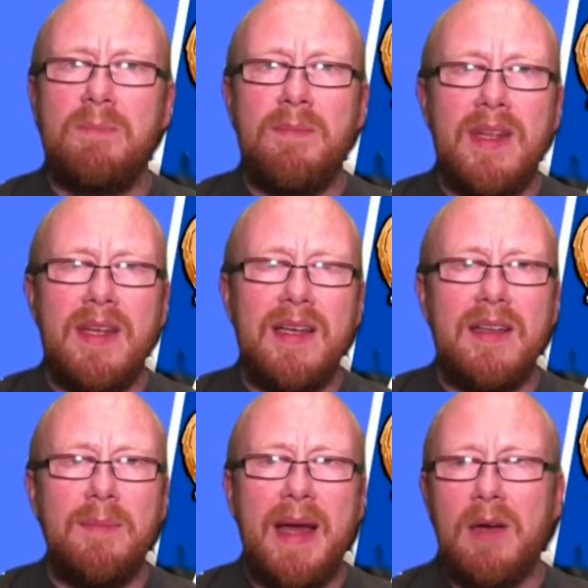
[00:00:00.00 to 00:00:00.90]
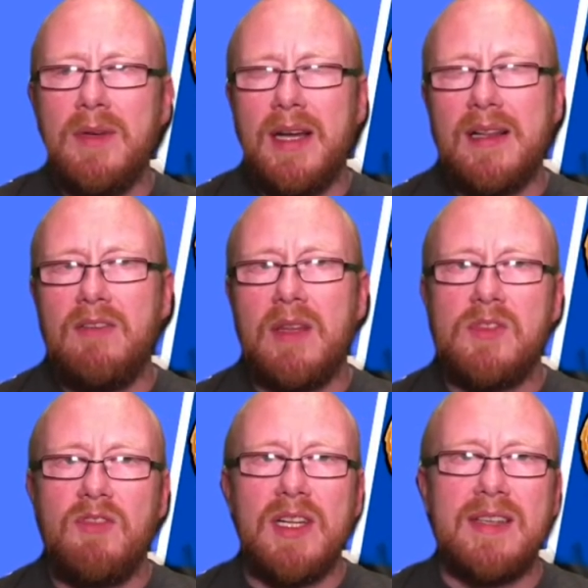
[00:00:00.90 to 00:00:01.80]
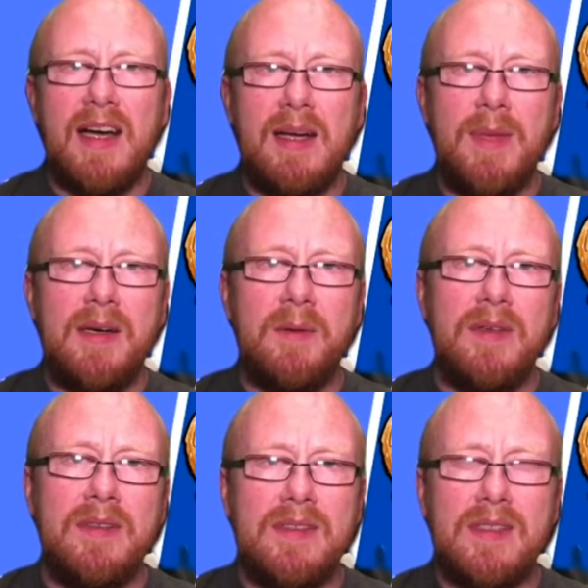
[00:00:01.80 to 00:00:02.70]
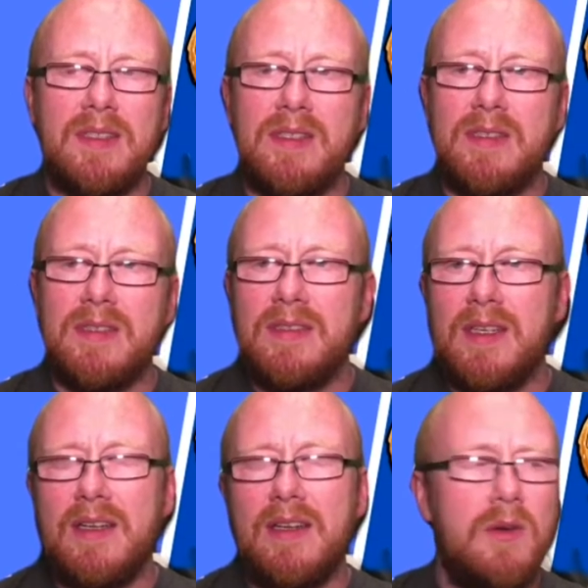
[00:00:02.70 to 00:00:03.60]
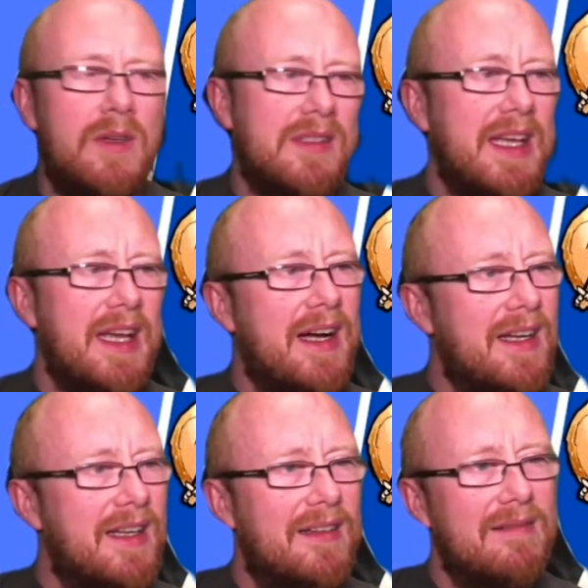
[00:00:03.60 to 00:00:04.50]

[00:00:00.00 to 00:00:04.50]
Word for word: the the penguin algorithm's real time now so and google's ai